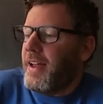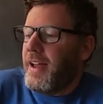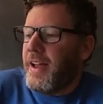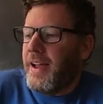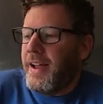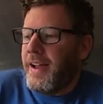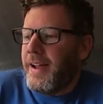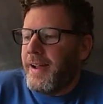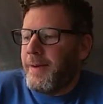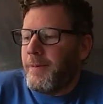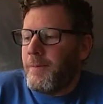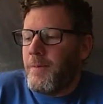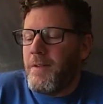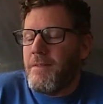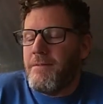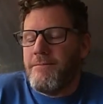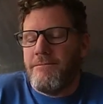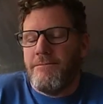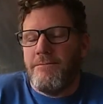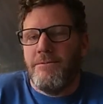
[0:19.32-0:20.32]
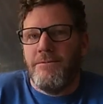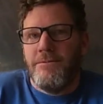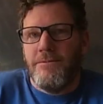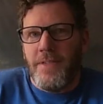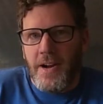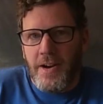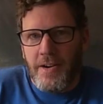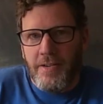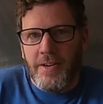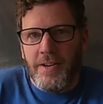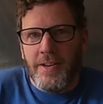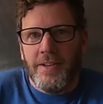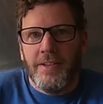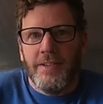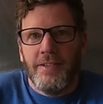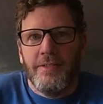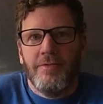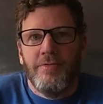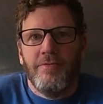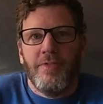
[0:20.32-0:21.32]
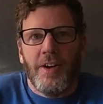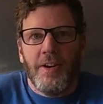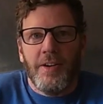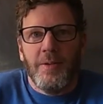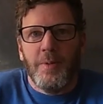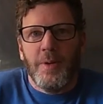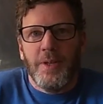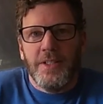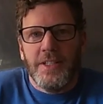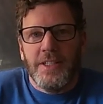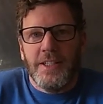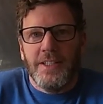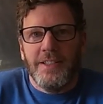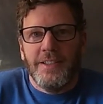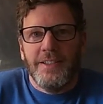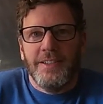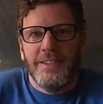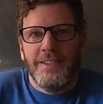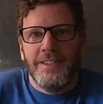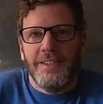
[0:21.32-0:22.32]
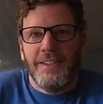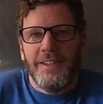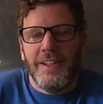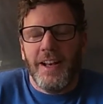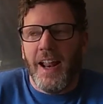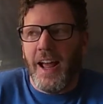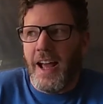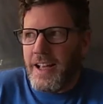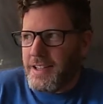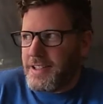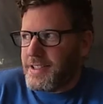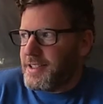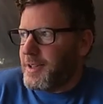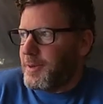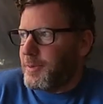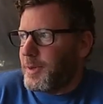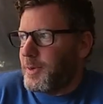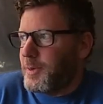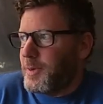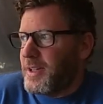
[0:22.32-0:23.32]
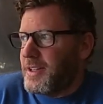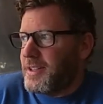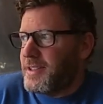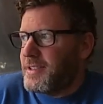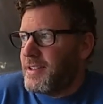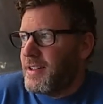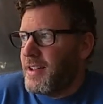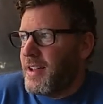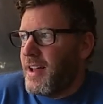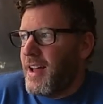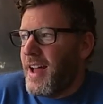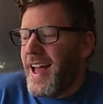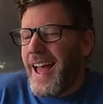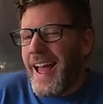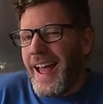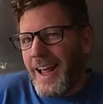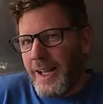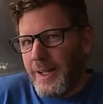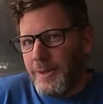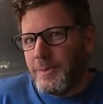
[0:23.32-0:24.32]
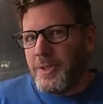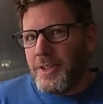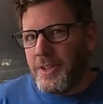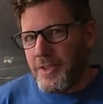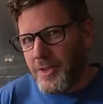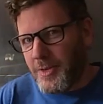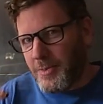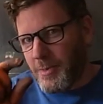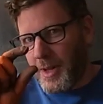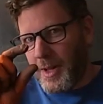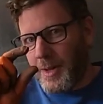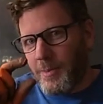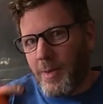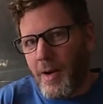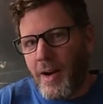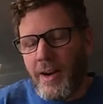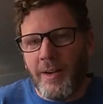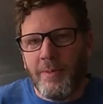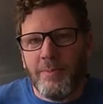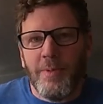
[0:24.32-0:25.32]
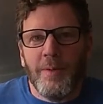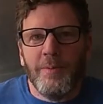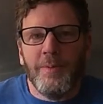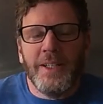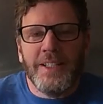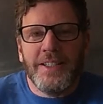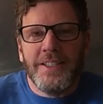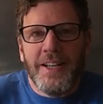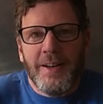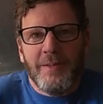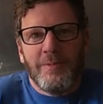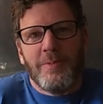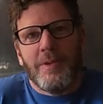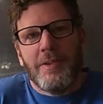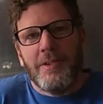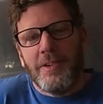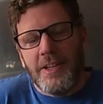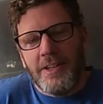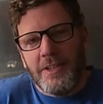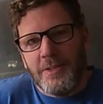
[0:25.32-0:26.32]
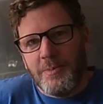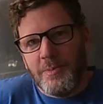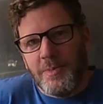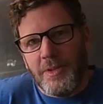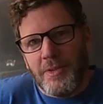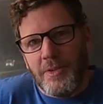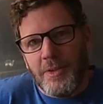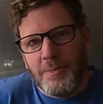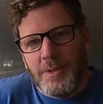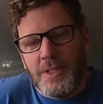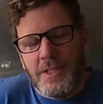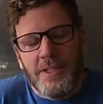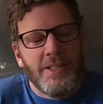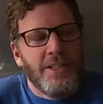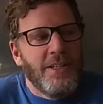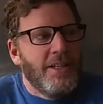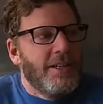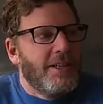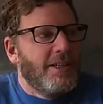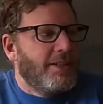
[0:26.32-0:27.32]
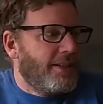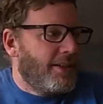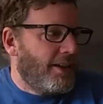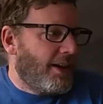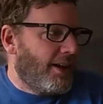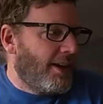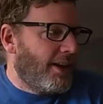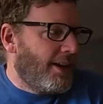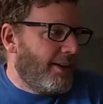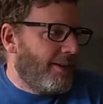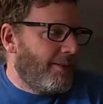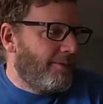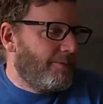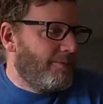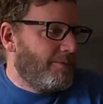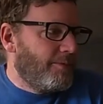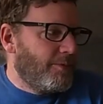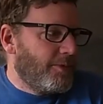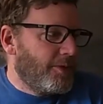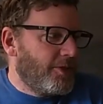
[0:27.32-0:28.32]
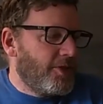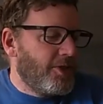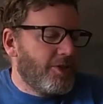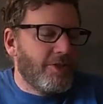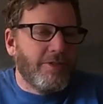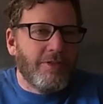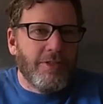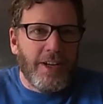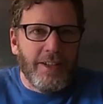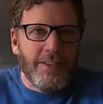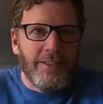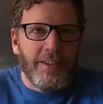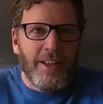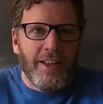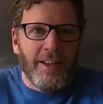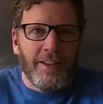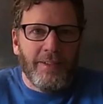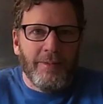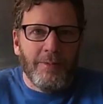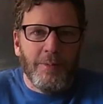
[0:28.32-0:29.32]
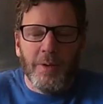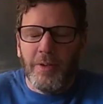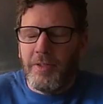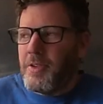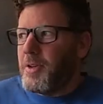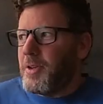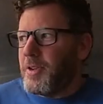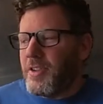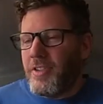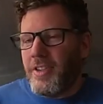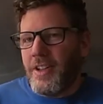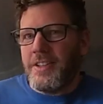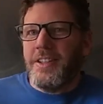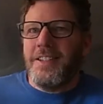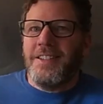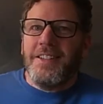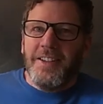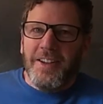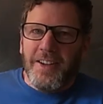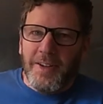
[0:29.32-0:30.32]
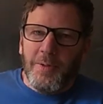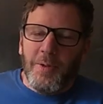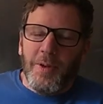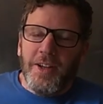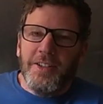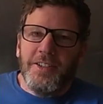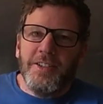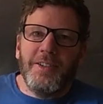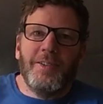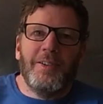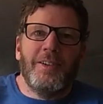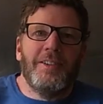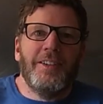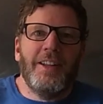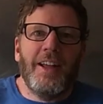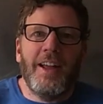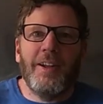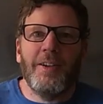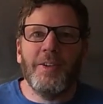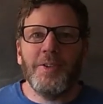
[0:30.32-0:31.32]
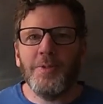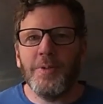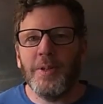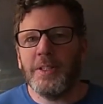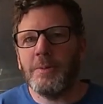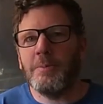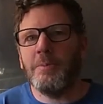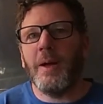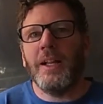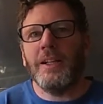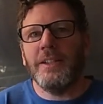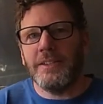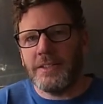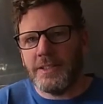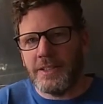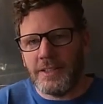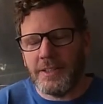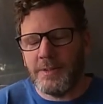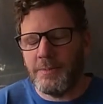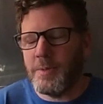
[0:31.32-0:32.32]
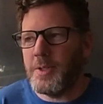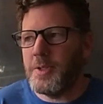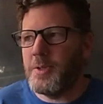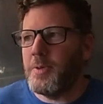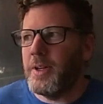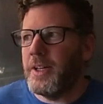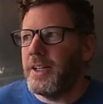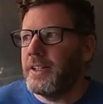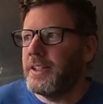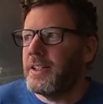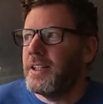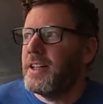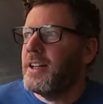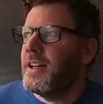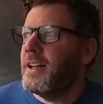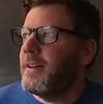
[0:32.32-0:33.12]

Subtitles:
Very busy last couple of weeks, helped in small part by my temporary unemployment, which is a great thing, but of course that's a DIY to go on in the house, so I had to balance it between